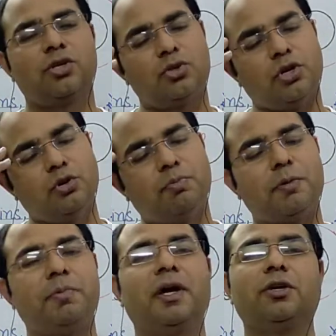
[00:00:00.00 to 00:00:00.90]
so you
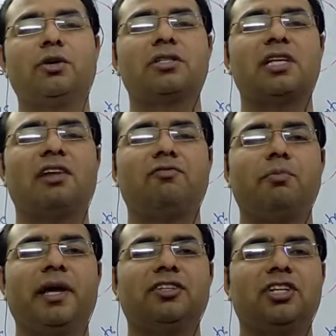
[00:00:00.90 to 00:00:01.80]
prepare yourself
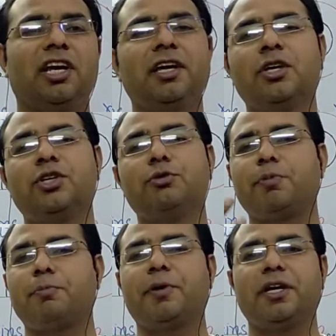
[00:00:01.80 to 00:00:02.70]
mentally, you
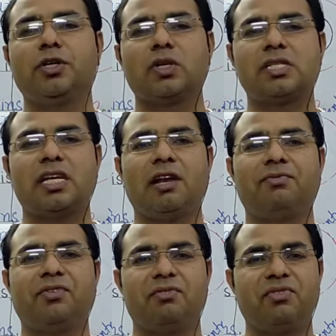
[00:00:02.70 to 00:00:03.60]
prepare
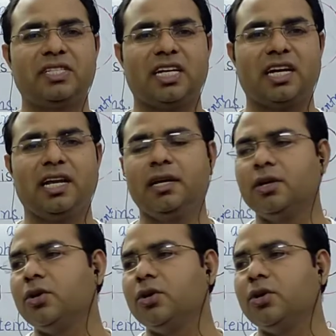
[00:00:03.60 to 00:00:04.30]
yourself physically.